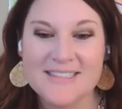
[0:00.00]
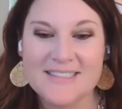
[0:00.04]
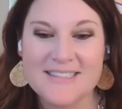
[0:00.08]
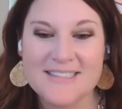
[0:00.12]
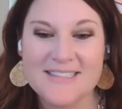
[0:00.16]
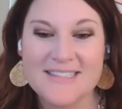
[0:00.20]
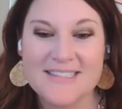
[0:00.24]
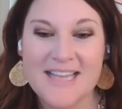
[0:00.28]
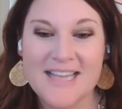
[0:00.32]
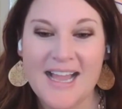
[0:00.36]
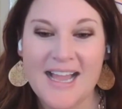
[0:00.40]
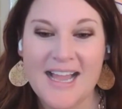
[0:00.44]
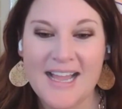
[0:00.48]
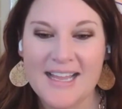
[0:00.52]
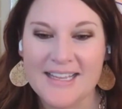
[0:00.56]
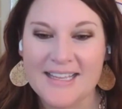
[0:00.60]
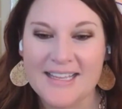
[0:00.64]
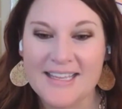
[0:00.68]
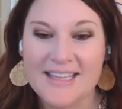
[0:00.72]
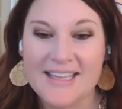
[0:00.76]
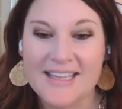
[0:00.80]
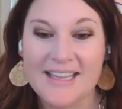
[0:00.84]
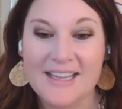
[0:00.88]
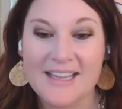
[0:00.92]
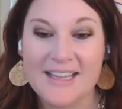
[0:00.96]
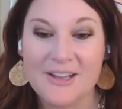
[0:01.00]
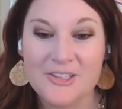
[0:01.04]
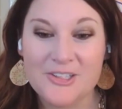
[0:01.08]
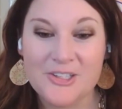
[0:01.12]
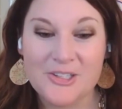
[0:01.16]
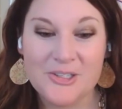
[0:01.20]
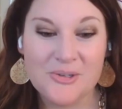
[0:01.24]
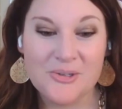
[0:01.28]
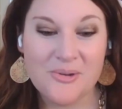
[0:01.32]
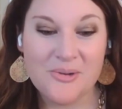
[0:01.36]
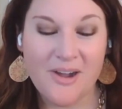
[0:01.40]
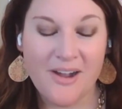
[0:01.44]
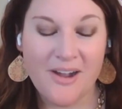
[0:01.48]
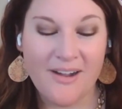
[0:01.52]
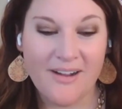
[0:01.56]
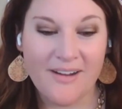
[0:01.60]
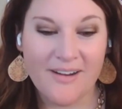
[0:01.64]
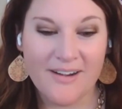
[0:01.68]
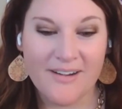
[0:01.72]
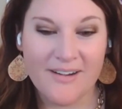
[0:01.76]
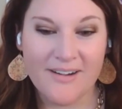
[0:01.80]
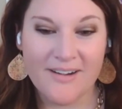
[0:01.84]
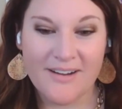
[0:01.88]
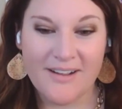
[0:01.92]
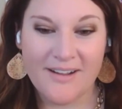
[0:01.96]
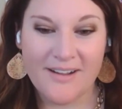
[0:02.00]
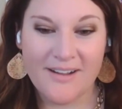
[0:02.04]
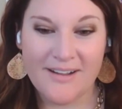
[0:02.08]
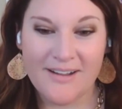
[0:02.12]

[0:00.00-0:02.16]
Zach, you are